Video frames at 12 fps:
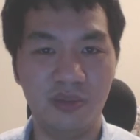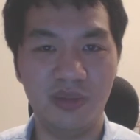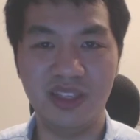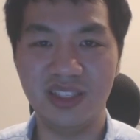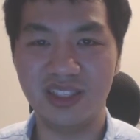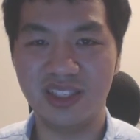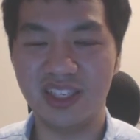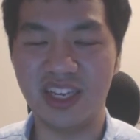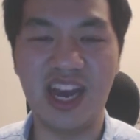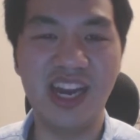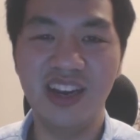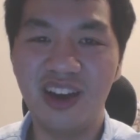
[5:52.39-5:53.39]
it's
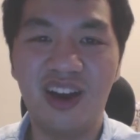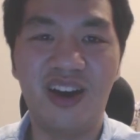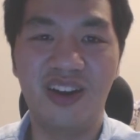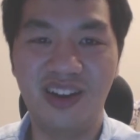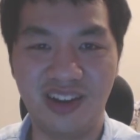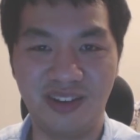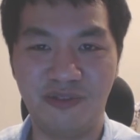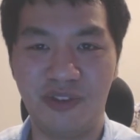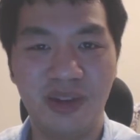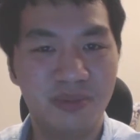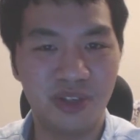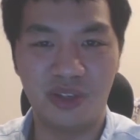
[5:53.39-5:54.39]
kind of hard for
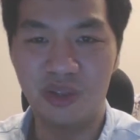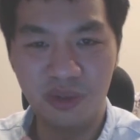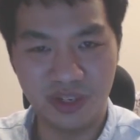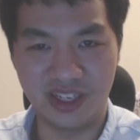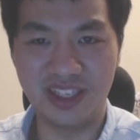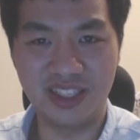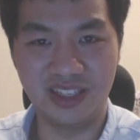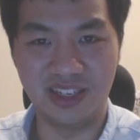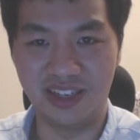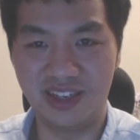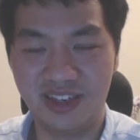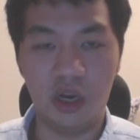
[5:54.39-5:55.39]
them to do it, isn't it?